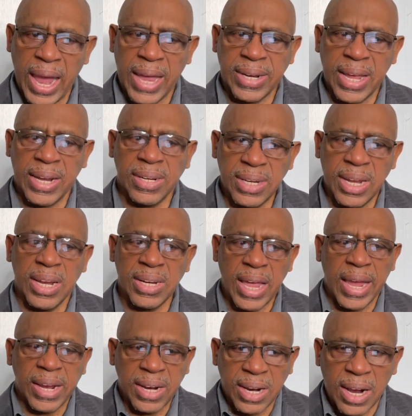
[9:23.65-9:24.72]
And they need
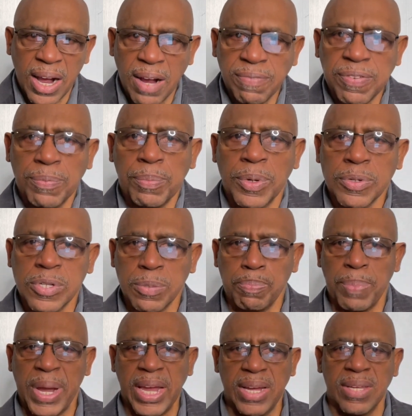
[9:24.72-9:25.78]
a comfortable
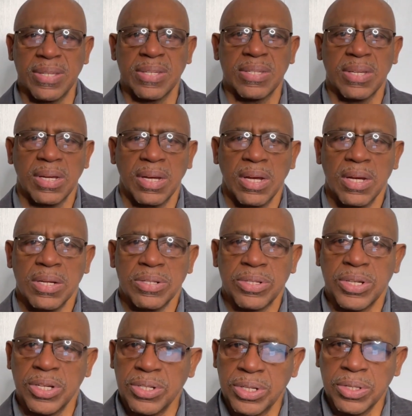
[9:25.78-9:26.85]
space
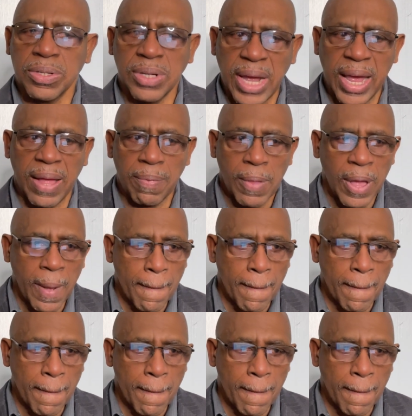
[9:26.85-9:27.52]
to do that.